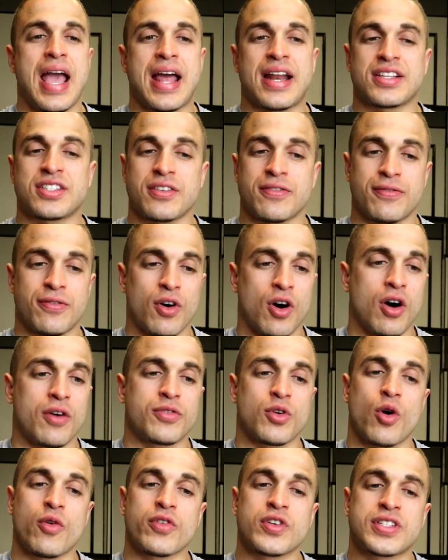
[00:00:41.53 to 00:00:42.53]
and it's
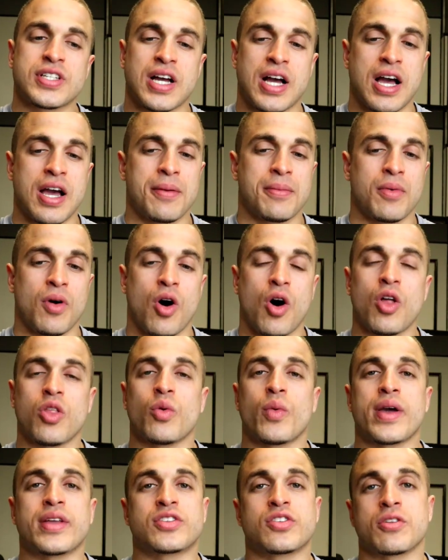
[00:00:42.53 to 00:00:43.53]
evolved over time all the
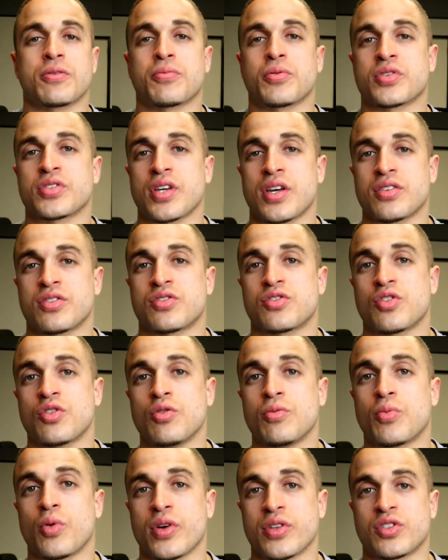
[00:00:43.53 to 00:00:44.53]
way to the Precice
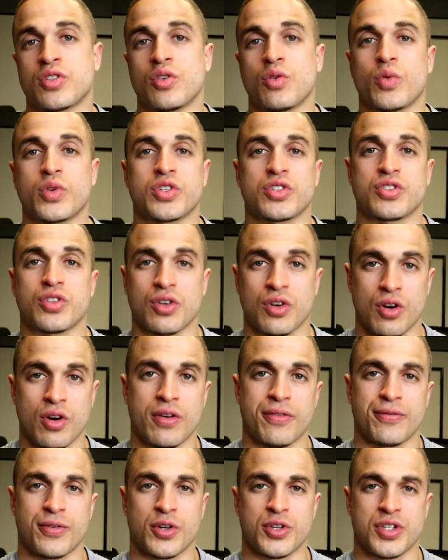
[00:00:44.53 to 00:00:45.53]
2.2, which is the
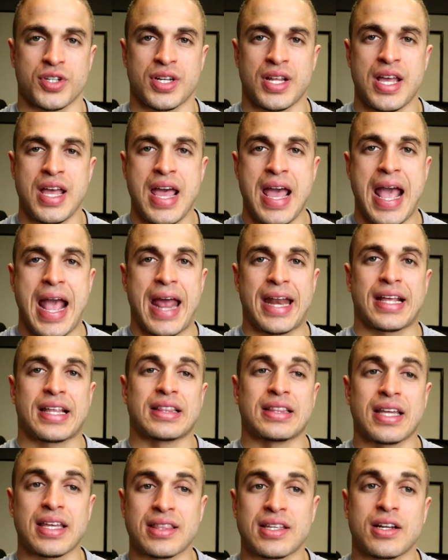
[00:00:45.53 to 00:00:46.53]
current version. And it
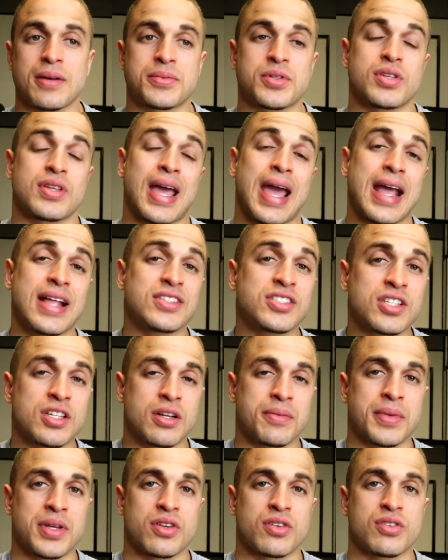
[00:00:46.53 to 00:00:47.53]
can lengthen up to 8
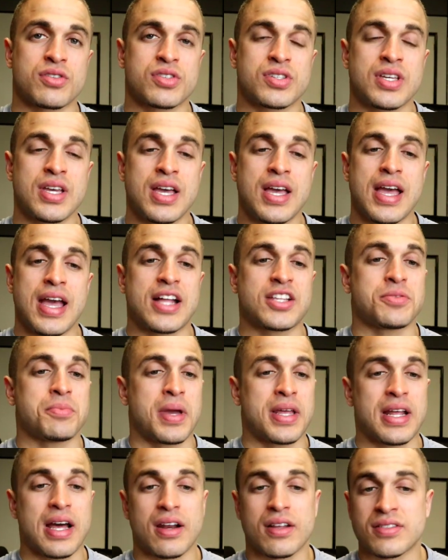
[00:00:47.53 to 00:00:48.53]
centimeters. It's
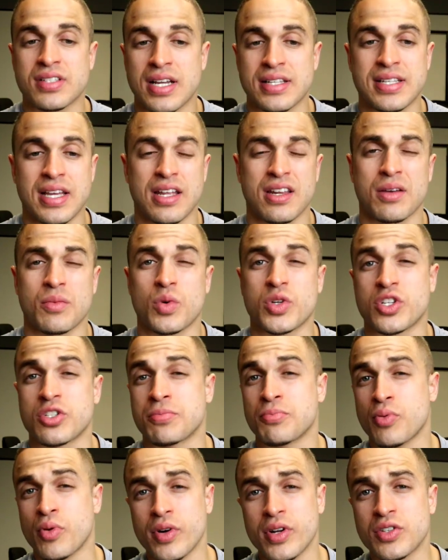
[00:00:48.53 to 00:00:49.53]
made out of titanium, which
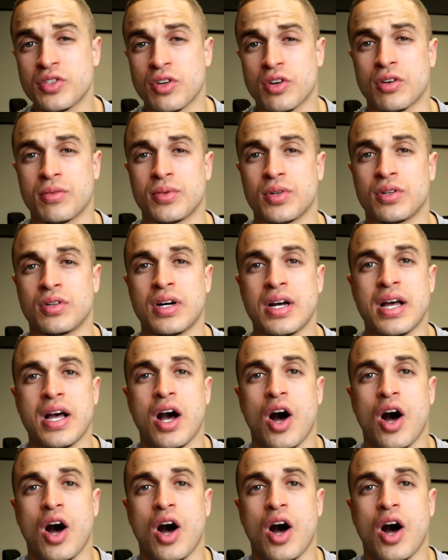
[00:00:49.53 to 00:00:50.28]
is pretty durable,